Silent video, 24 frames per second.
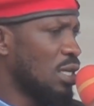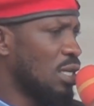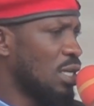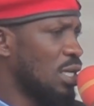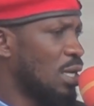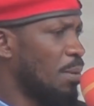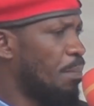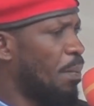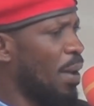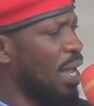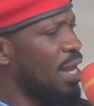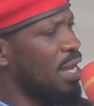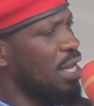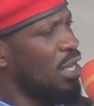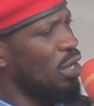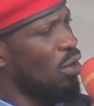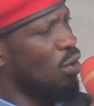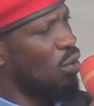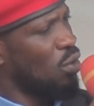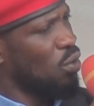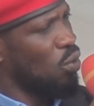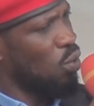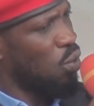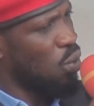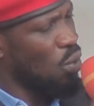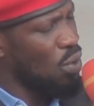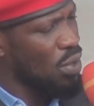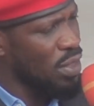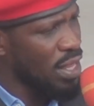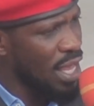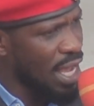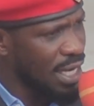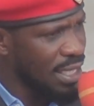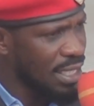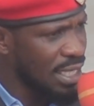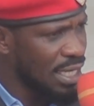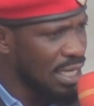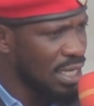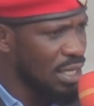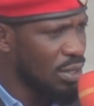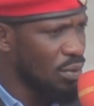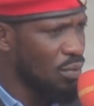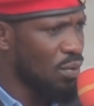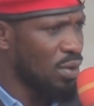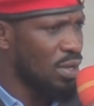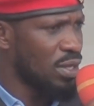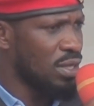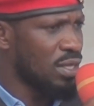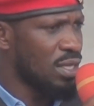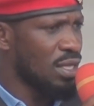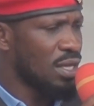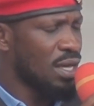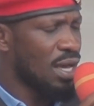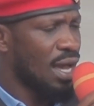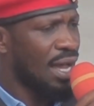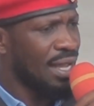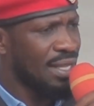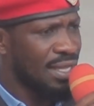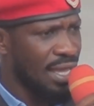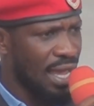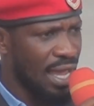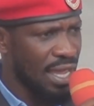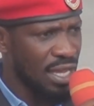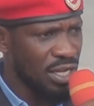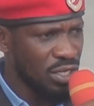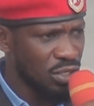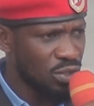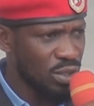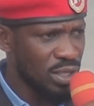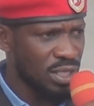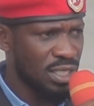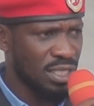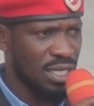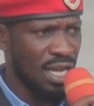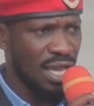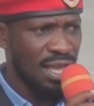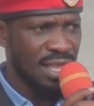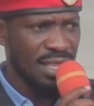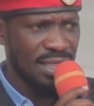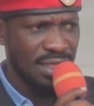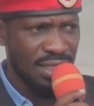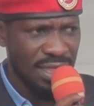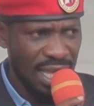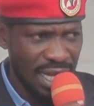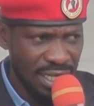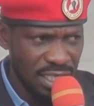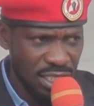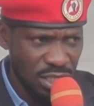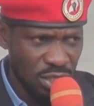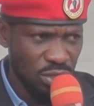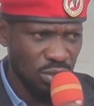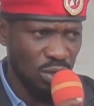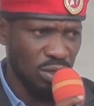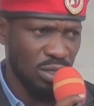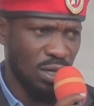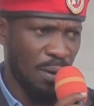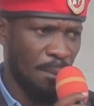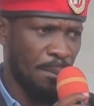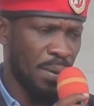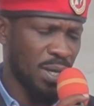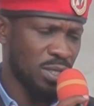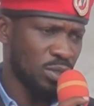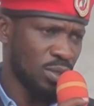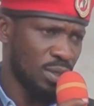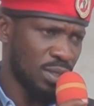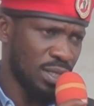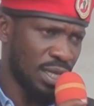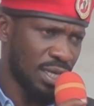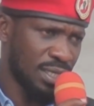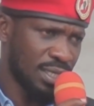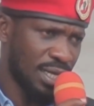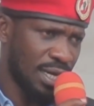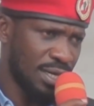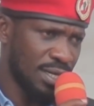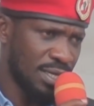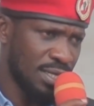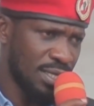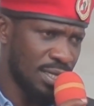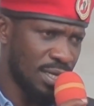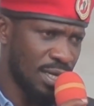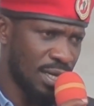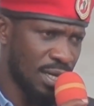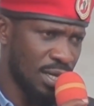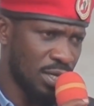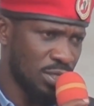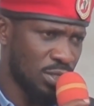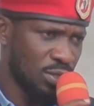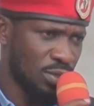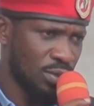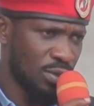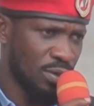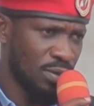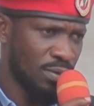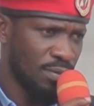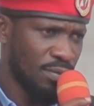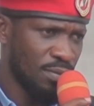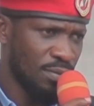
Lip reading: depending on who they are dealing with and their interest that is not a person that can lead a nation